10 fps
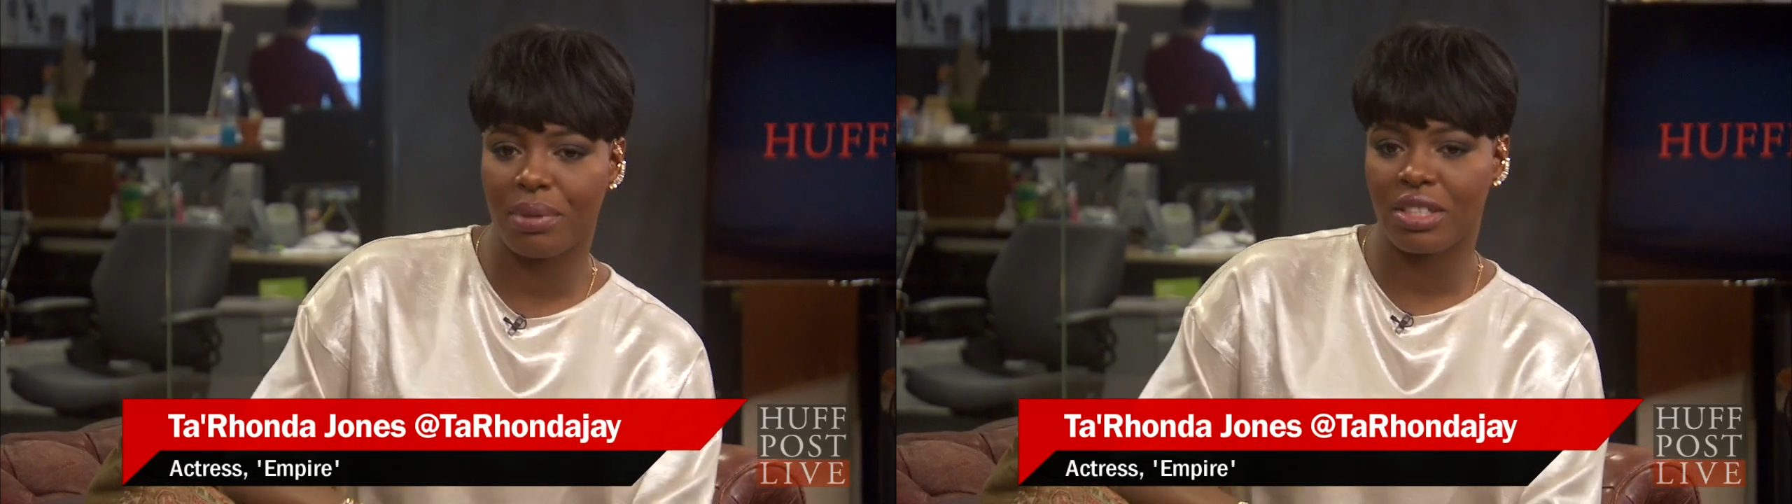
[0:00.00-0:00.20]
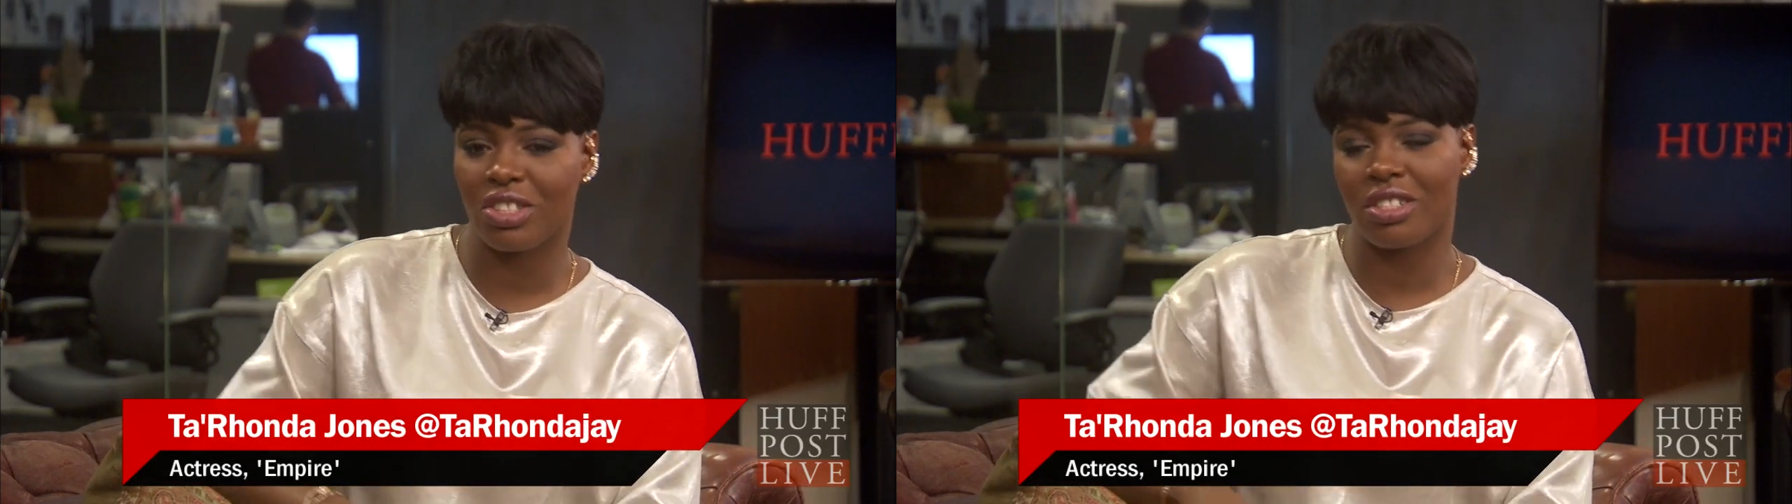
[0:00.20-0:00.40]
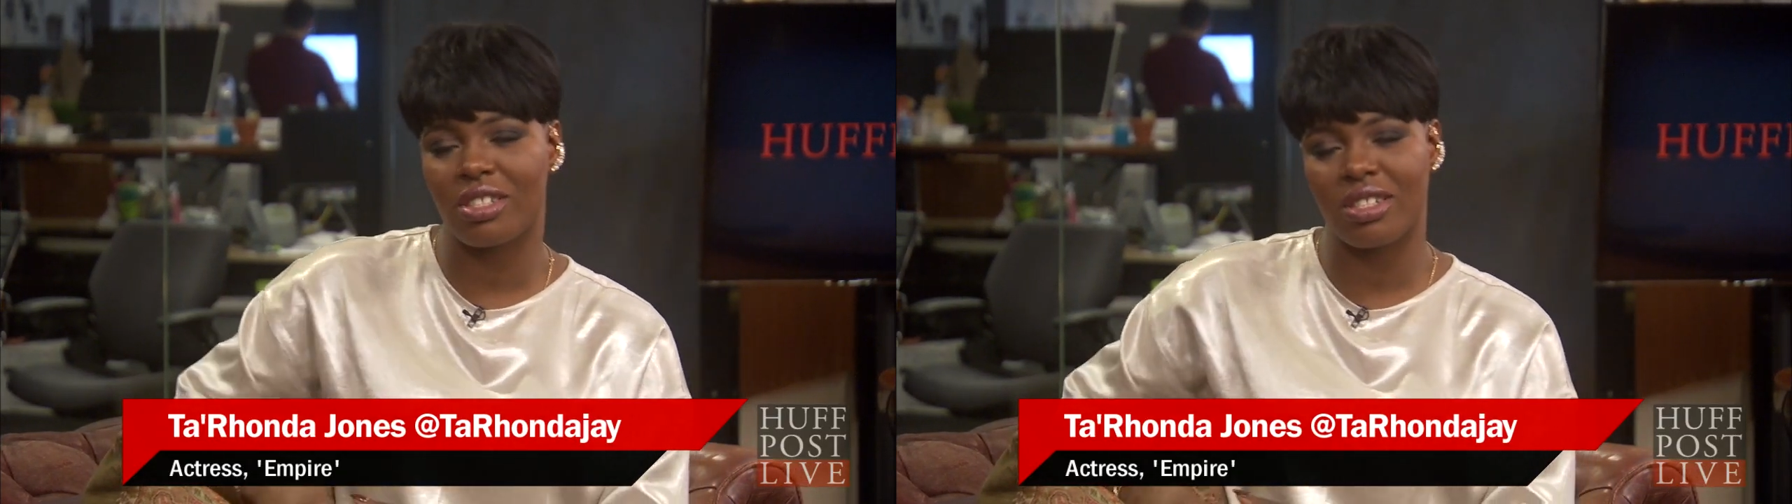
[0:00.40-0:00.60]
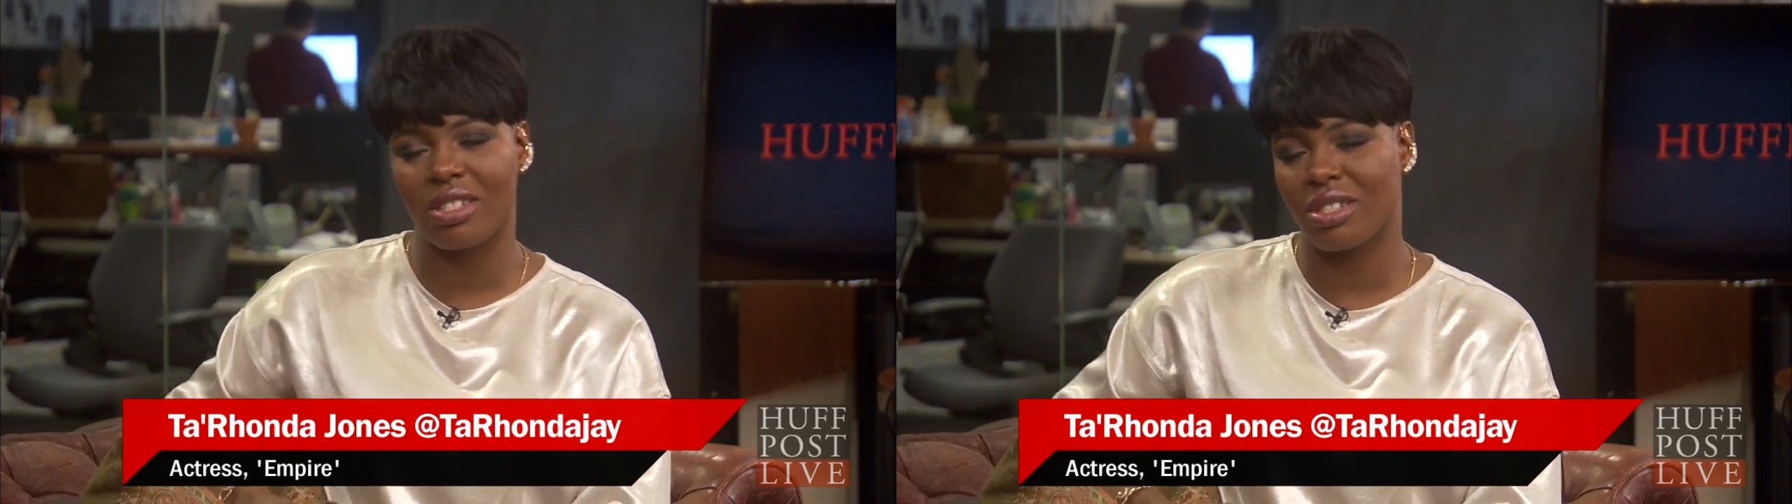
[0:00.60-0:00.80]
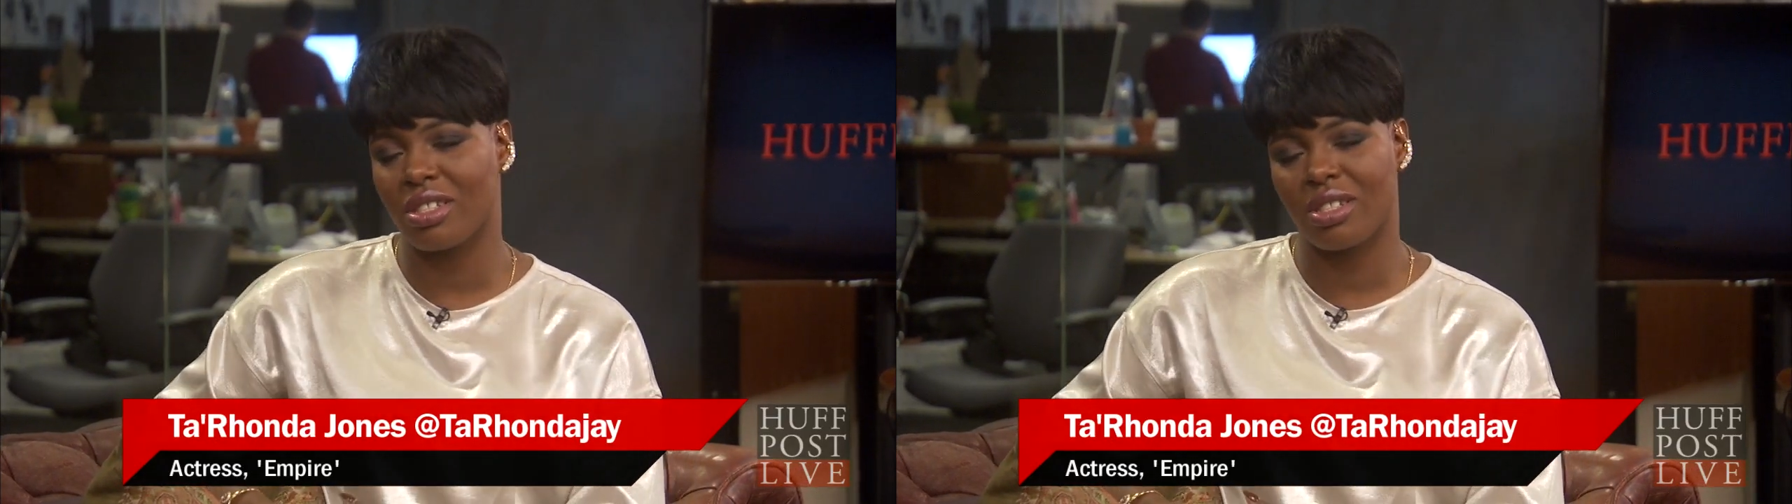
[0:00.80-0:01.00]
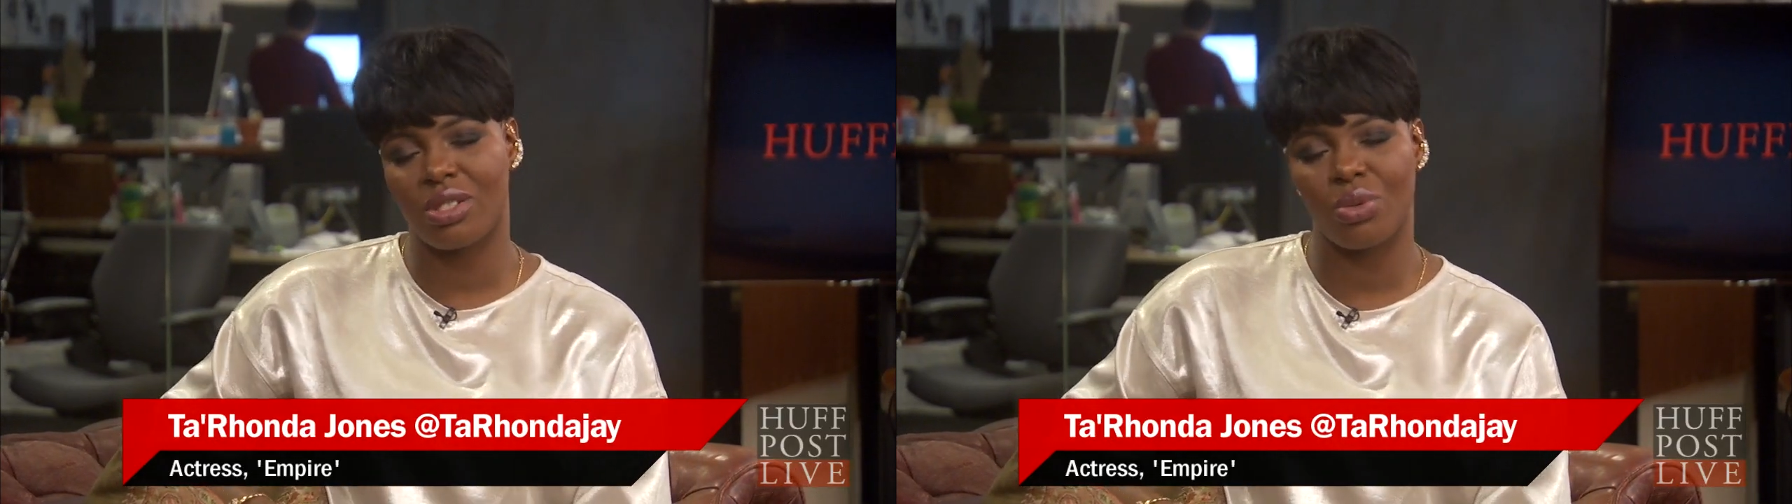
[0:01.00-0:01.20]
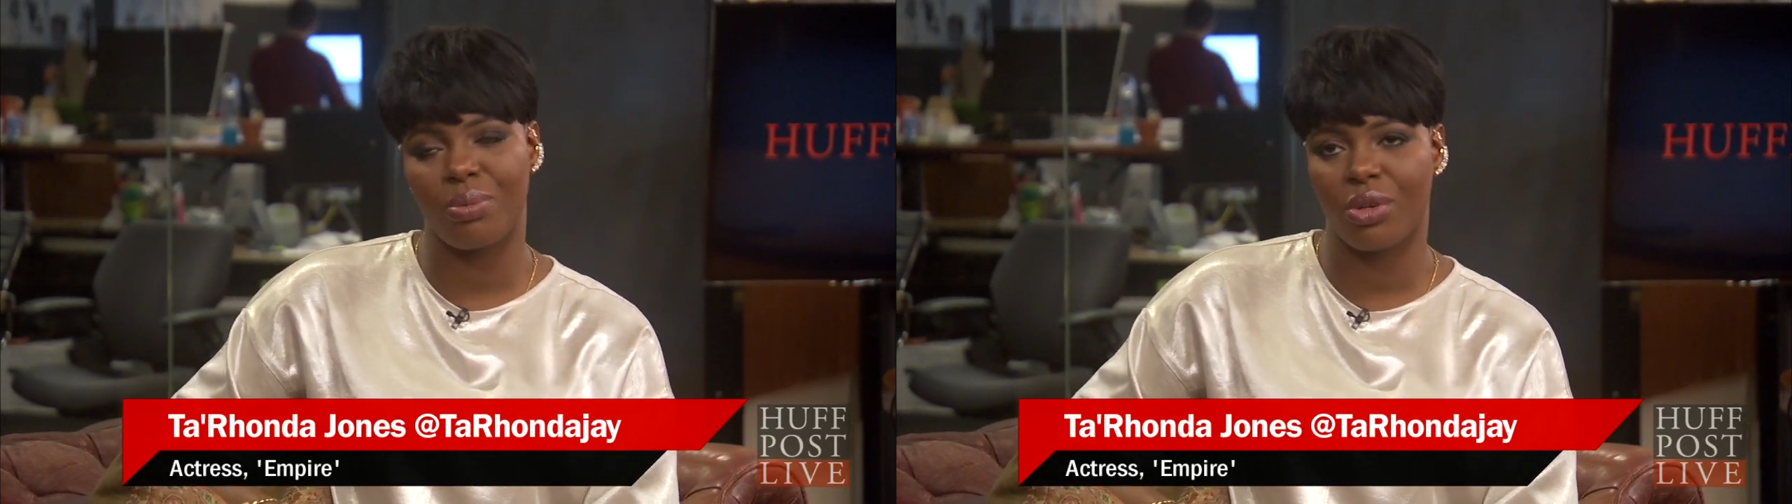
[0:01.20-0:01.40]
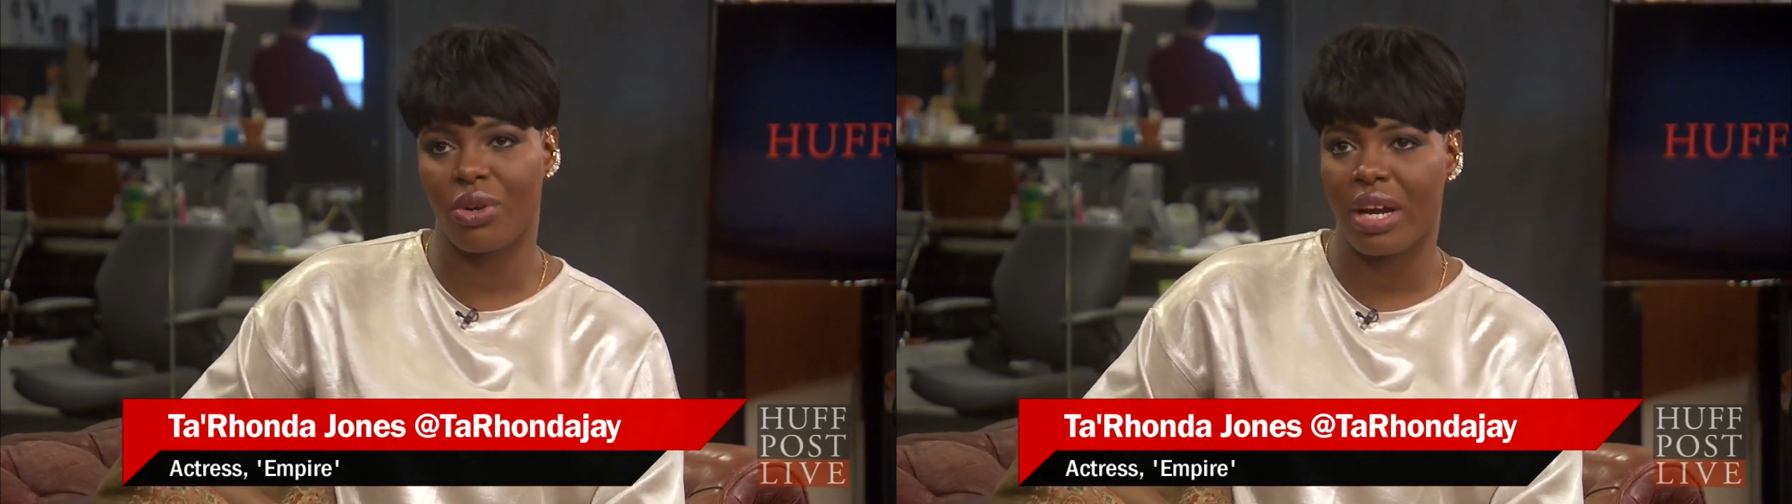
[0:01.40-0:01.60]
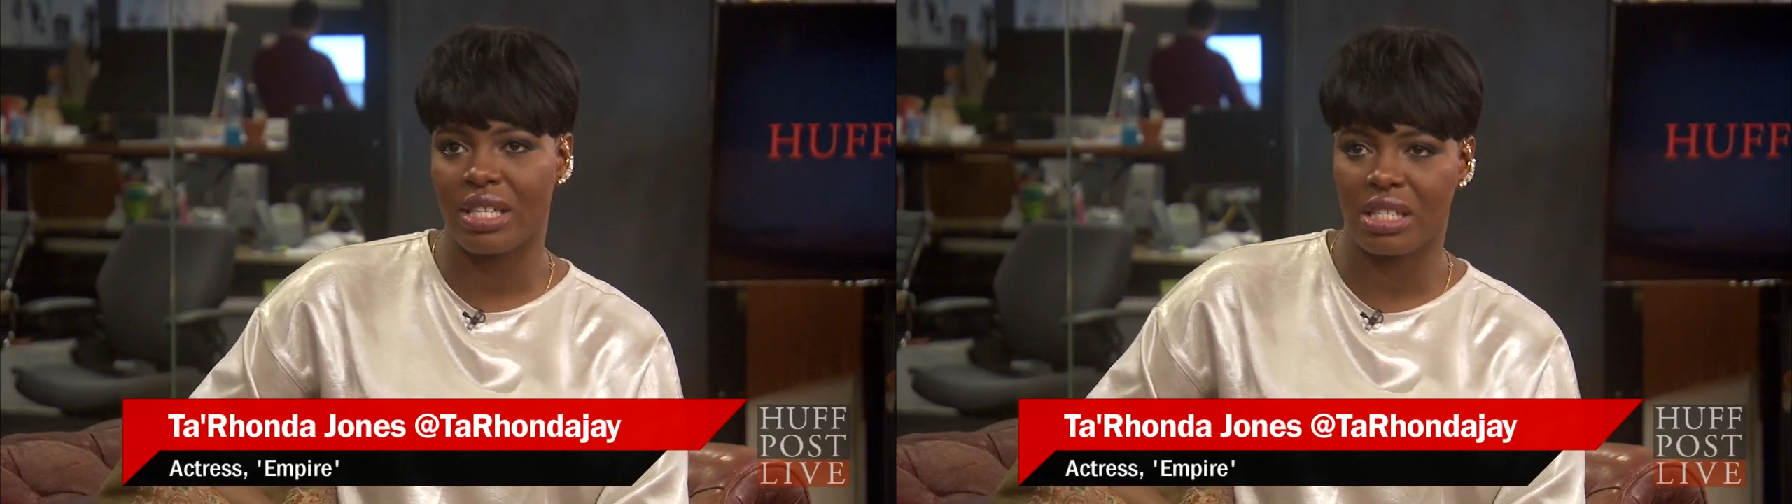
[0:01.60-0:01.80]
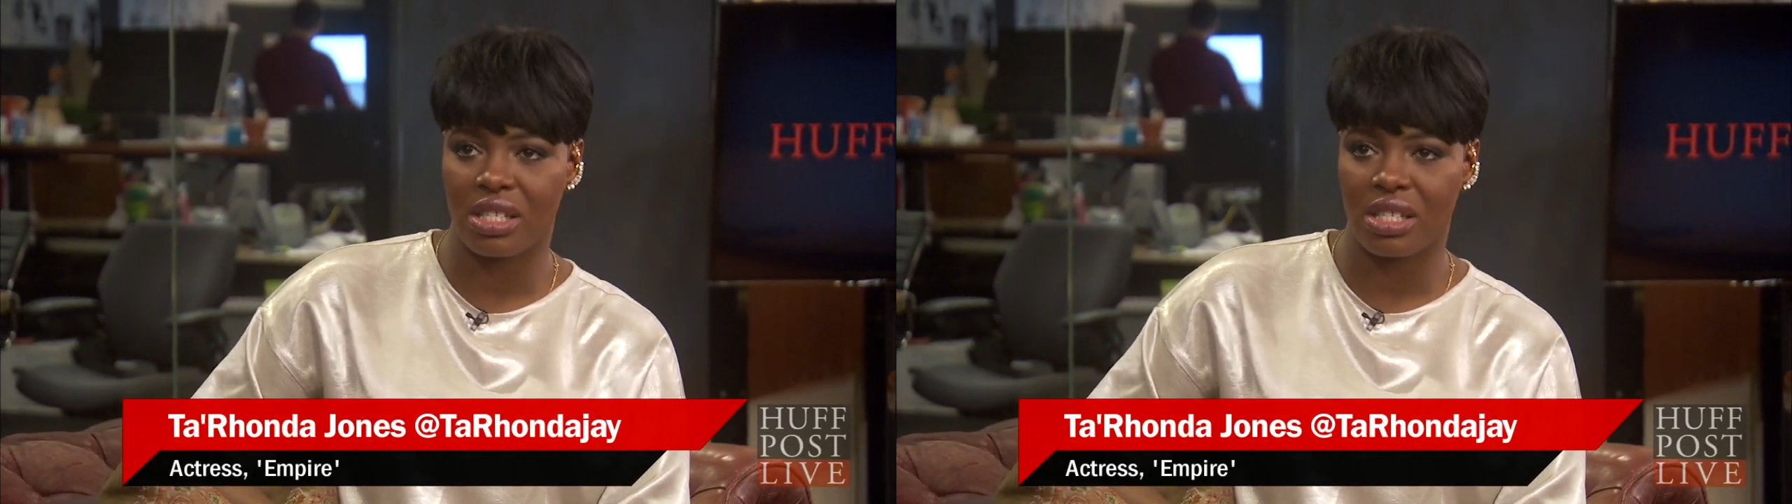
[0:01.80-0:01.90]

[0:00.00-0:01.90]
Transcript: But it's just, it's super crazy.